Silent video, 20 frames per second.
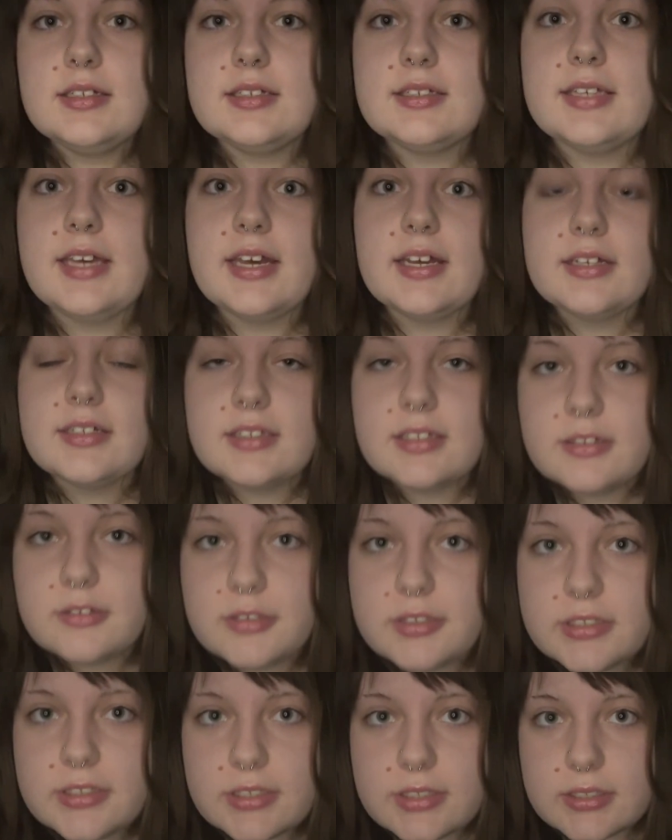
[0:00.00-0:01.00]
Yeah, you
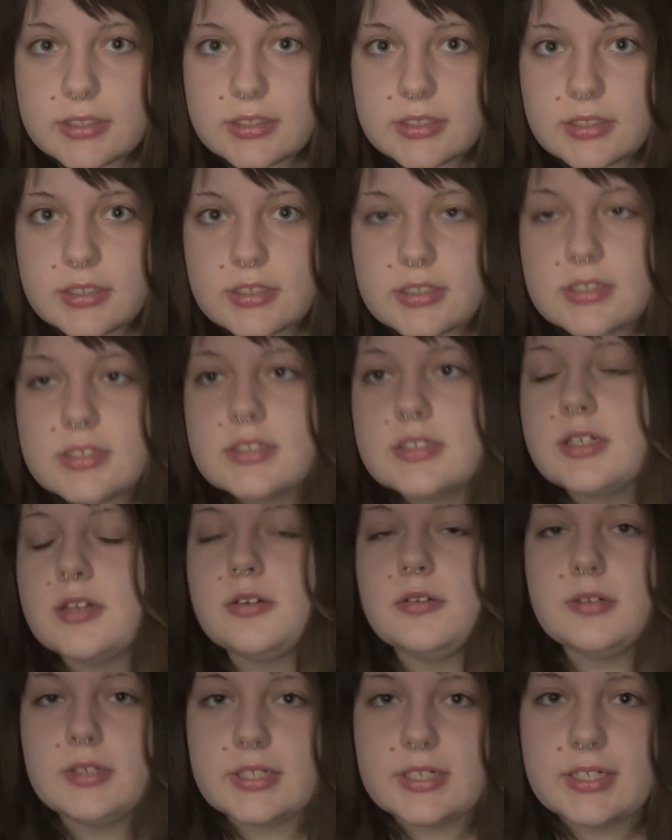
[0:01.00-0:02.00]
look so
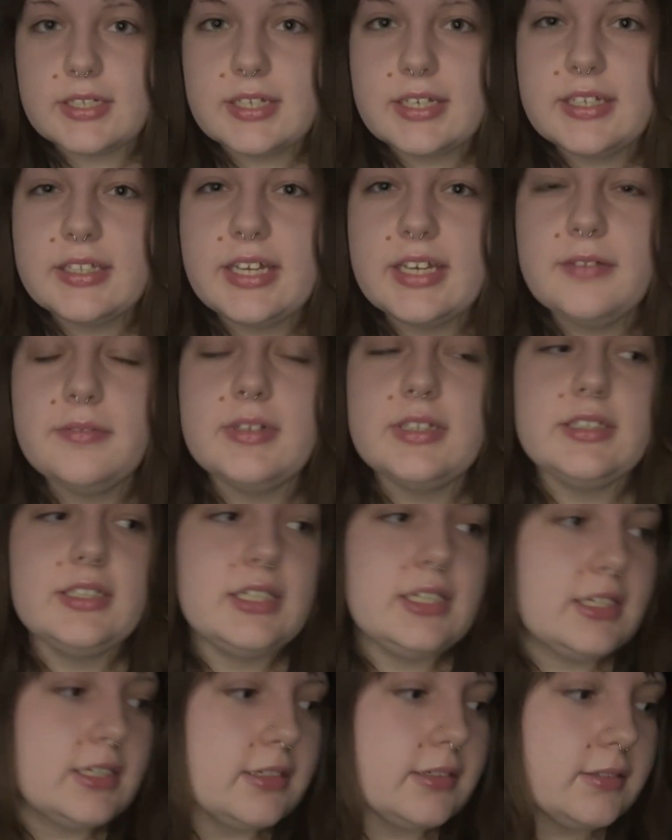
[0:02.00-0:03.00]
good. It like
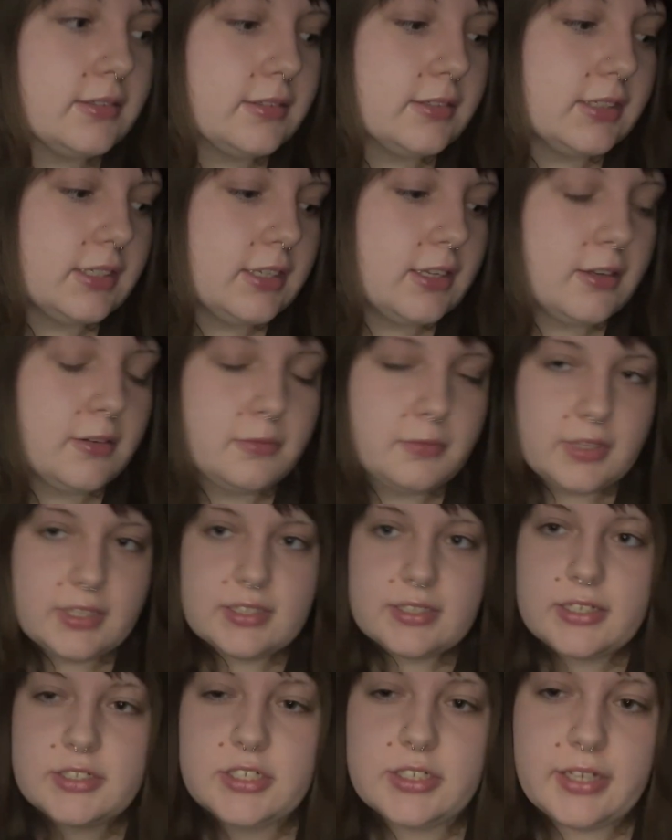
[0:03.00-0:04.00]
really, with
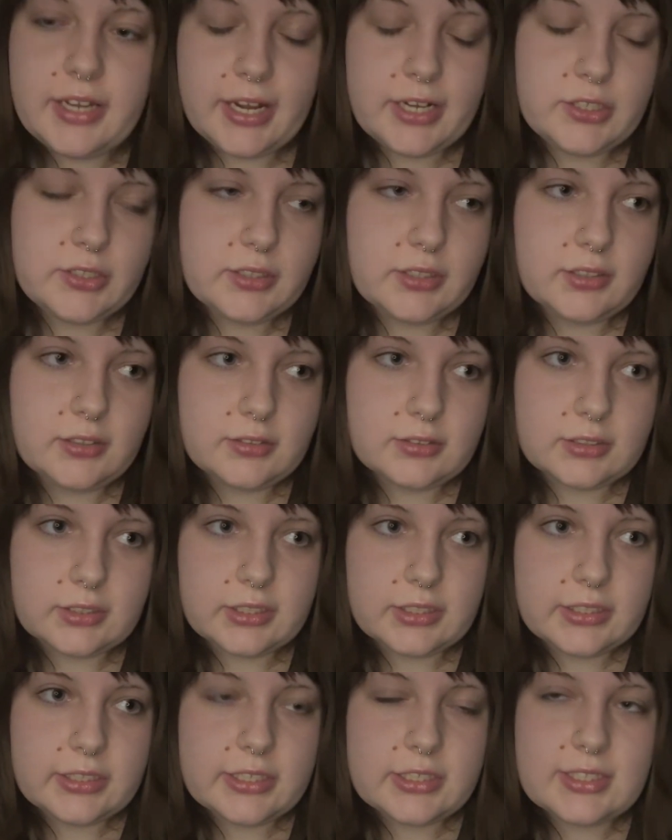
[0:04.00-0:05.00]
such a natural
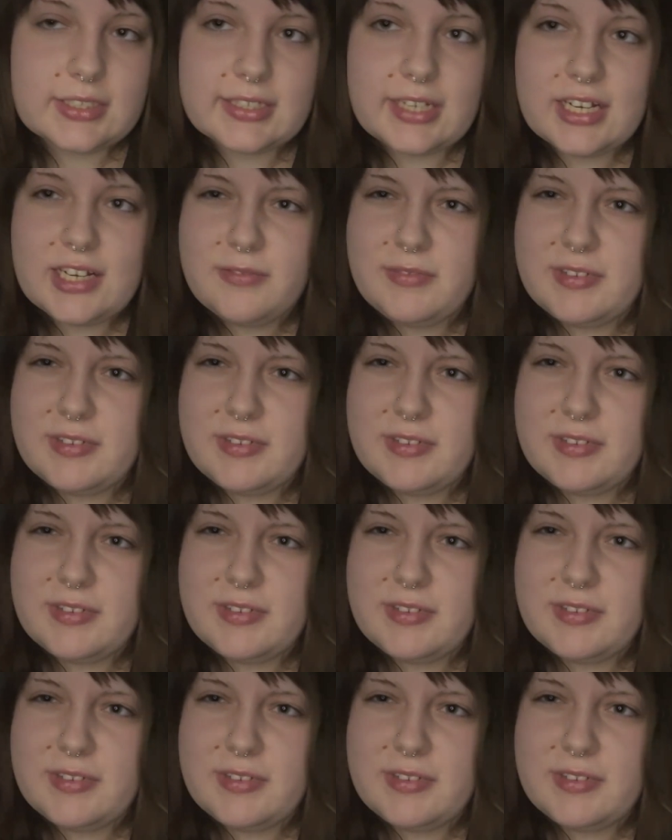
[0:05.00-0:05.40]
look, it just kind of